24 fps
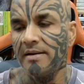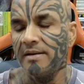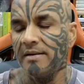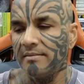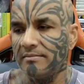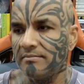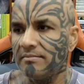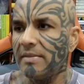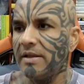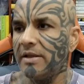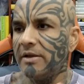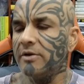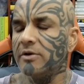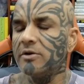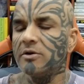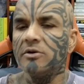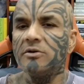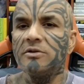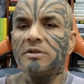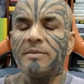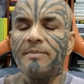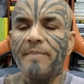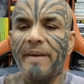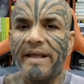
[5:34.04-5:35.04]
You know,
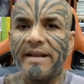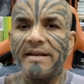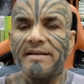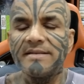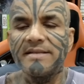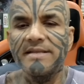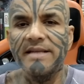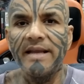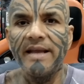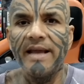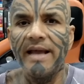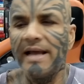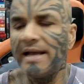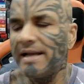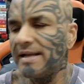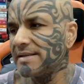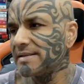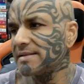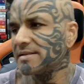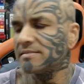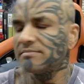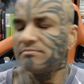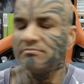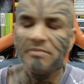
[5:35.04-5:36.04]
the parents say
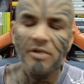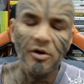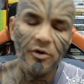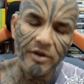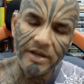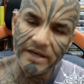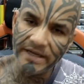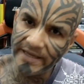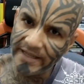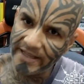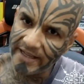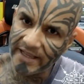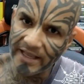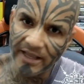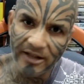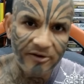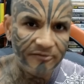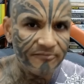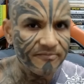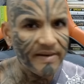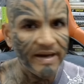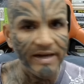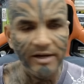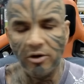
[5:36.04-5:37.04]
as, okay, take care
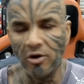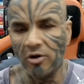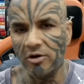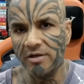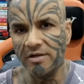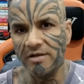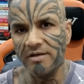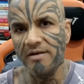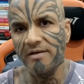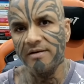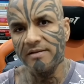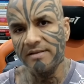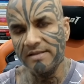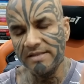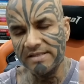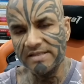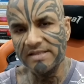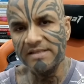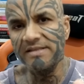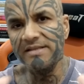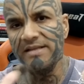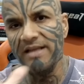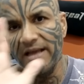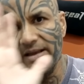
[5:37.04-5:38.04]
of my daughter, this
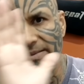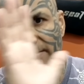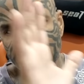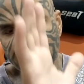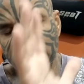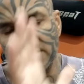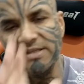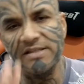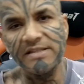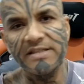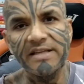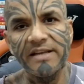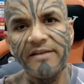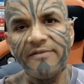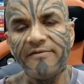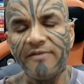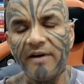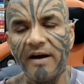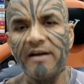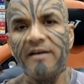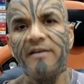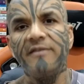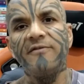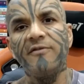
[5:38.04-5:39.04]
is emergency
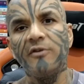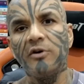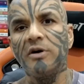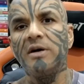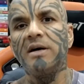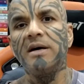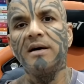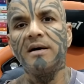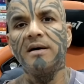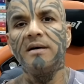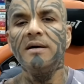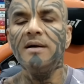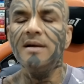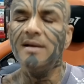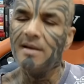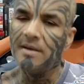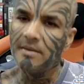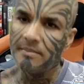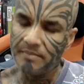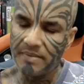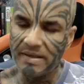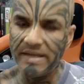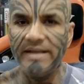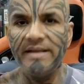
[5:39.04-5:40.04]
fund for her,
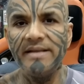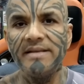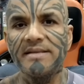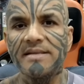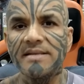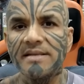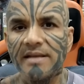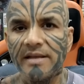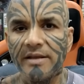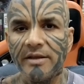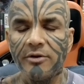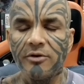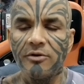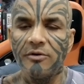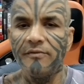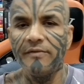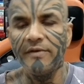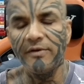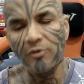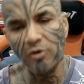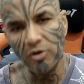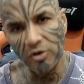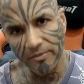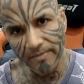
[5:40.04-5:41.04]
please, you know, we
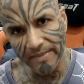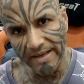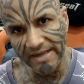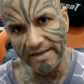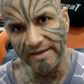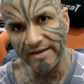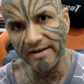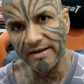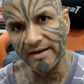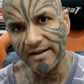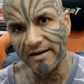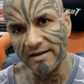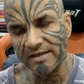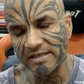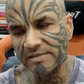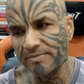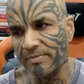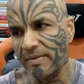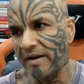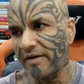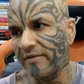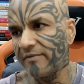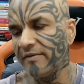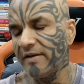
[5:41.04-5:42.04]
want to maintain our
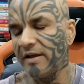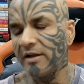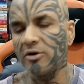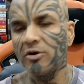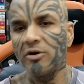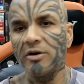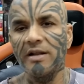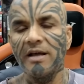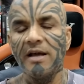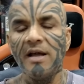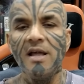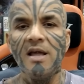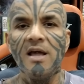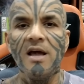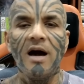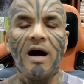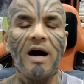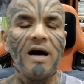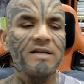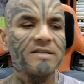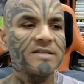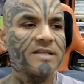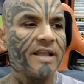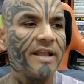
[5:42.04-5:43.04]
respect, we are not
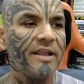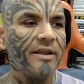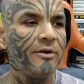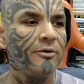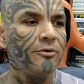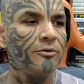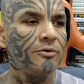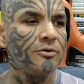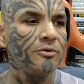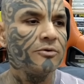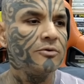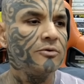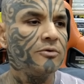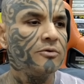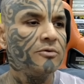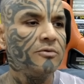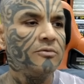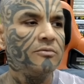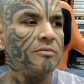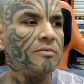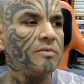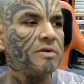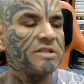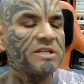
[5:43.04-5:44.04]
asking you to
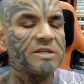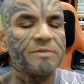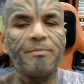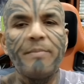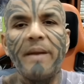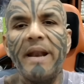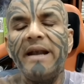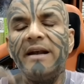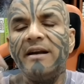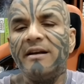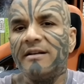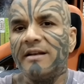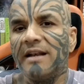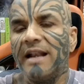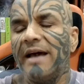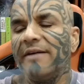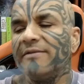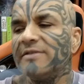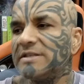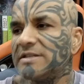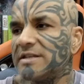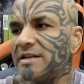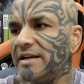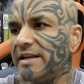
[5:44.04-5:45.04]
spend
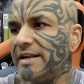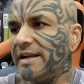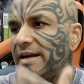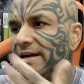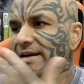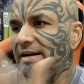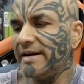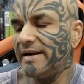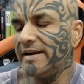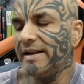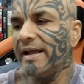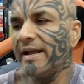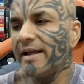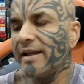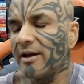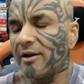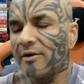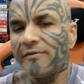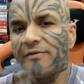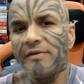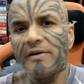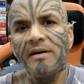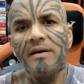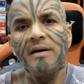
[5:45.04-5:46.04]
lavishly and take care
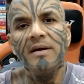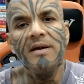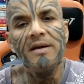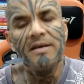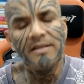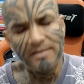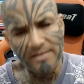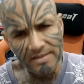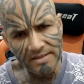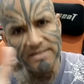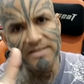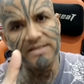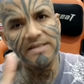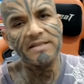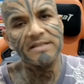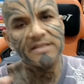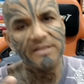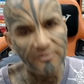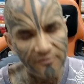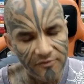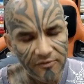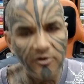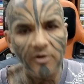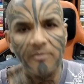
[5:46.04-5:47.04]
of her, this is
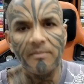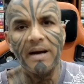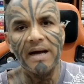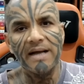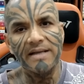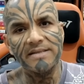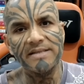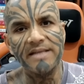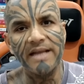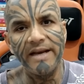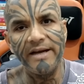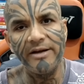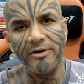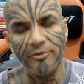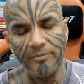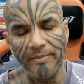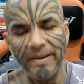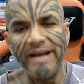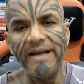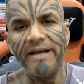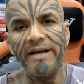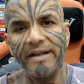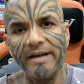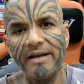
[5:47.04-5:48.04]
from our side to
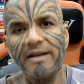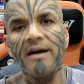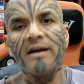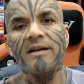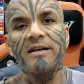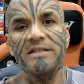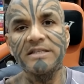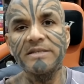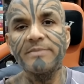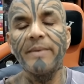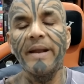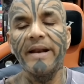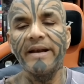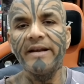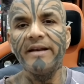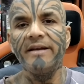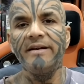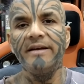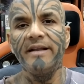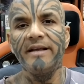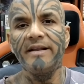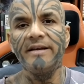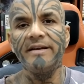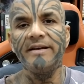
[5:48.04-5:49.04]
maintain our respect
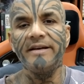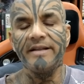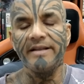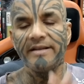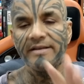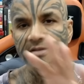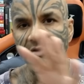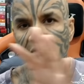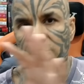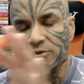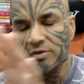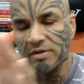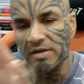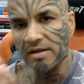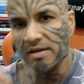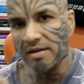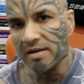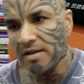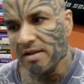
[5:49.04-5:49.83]
and dignity. So the